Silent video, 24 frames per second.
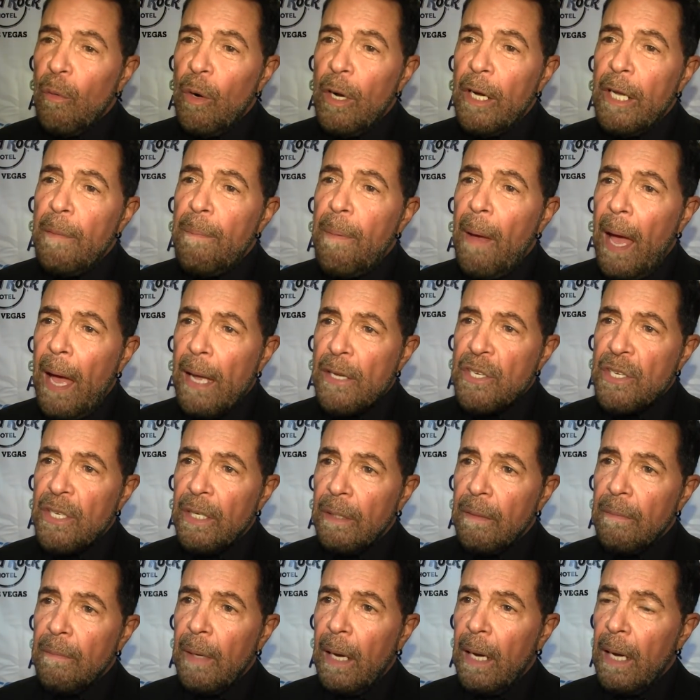We'll get past it.
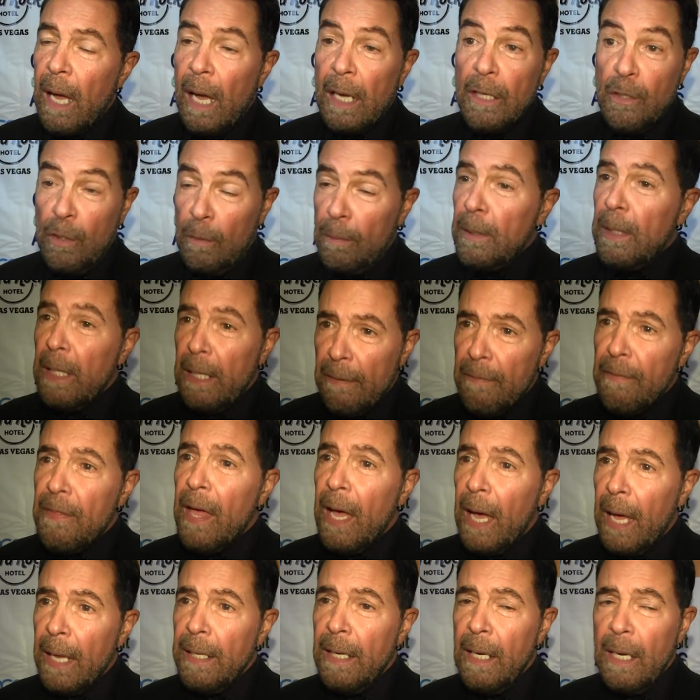I do believe
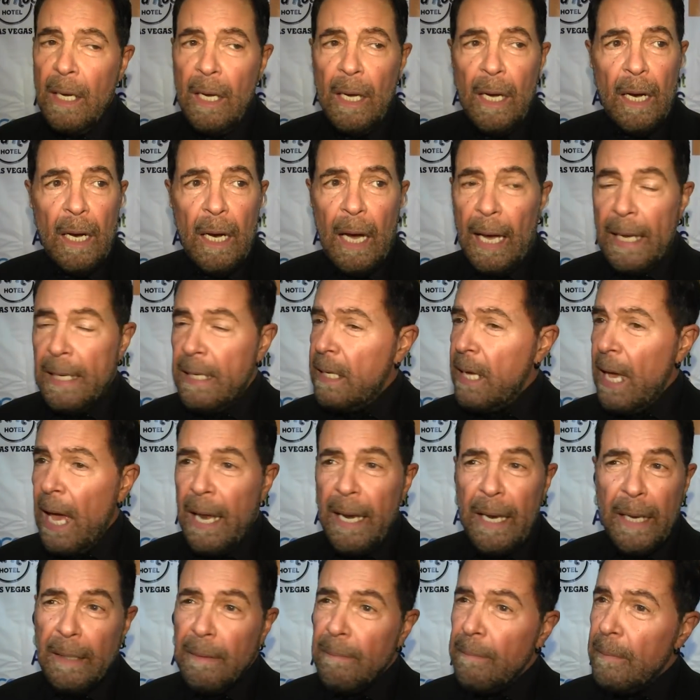that. I get
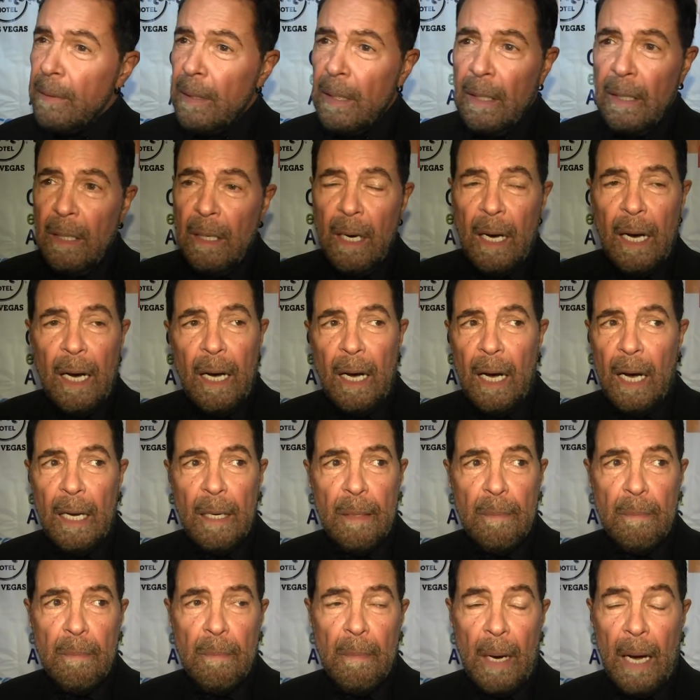it. I
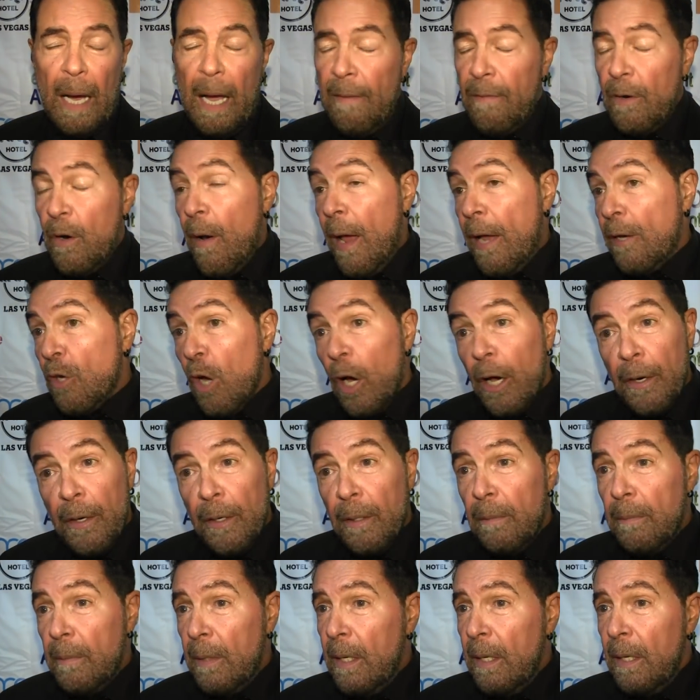have a granddaughter,
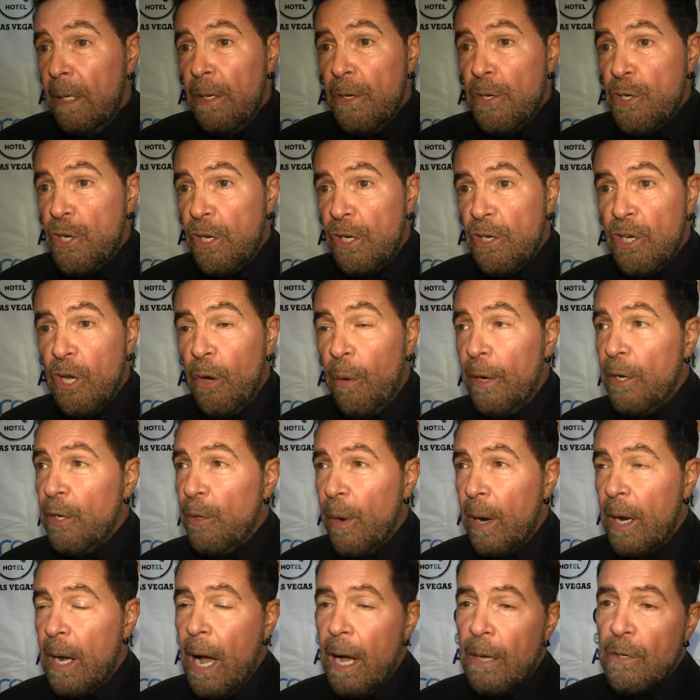and she's going to
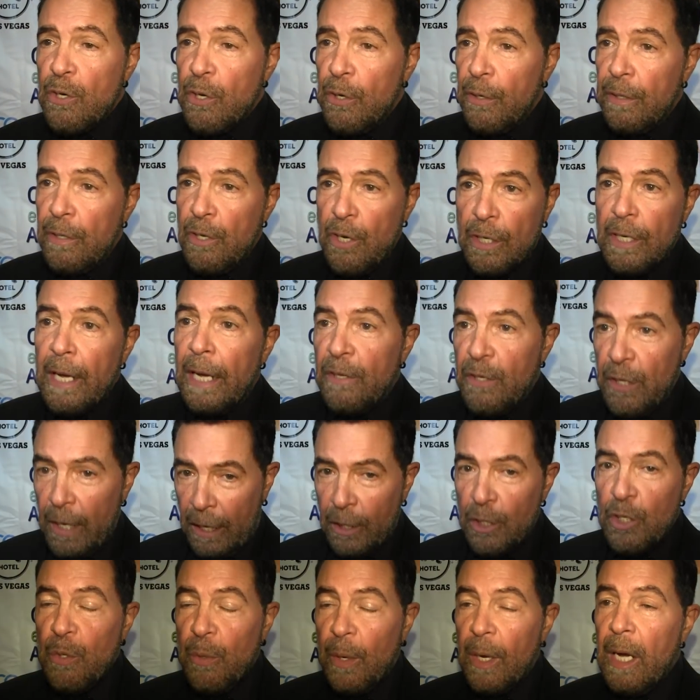a concert. She's got
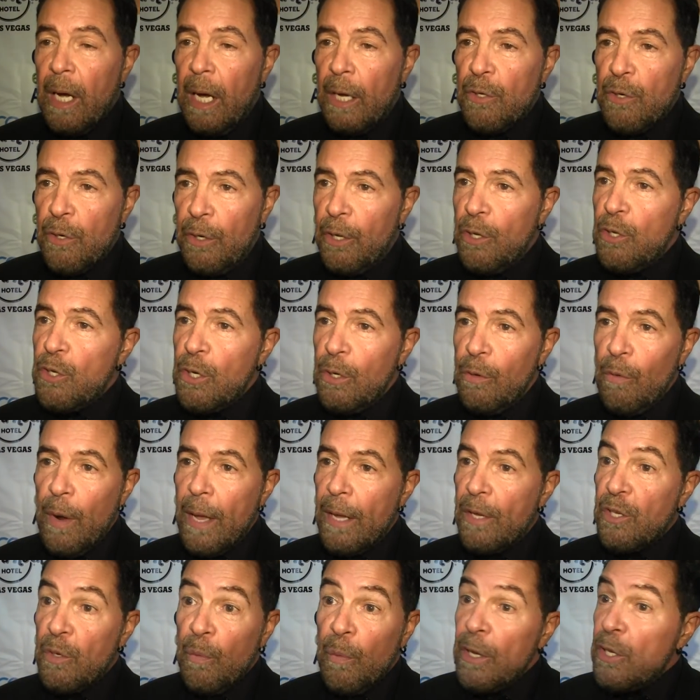tickets to a concert in 2
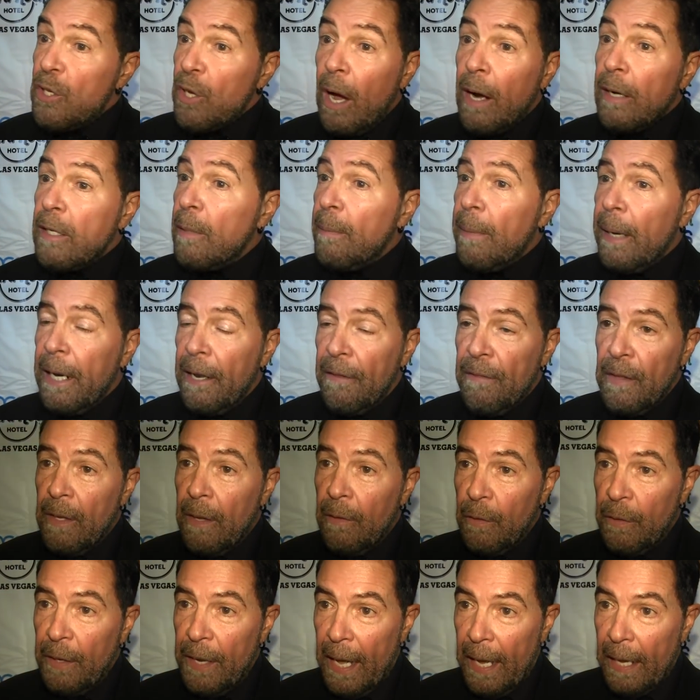weeks, and we talked about it the
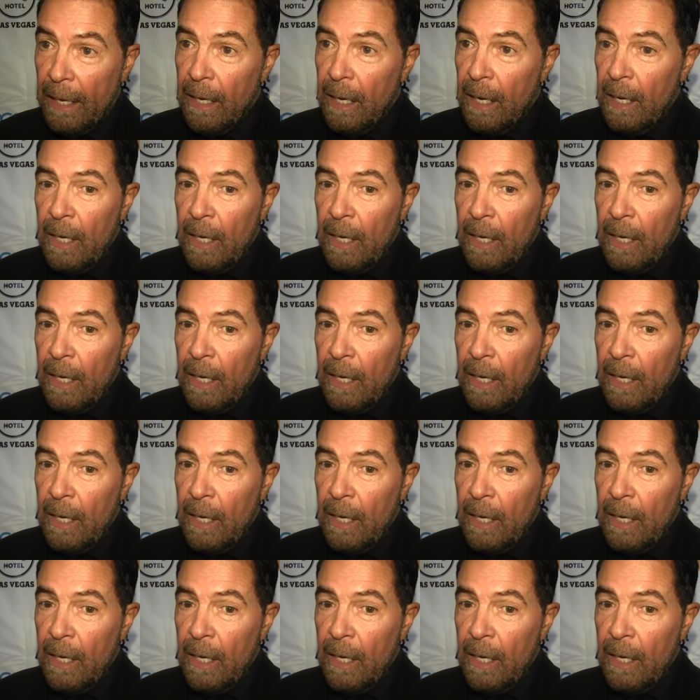other day.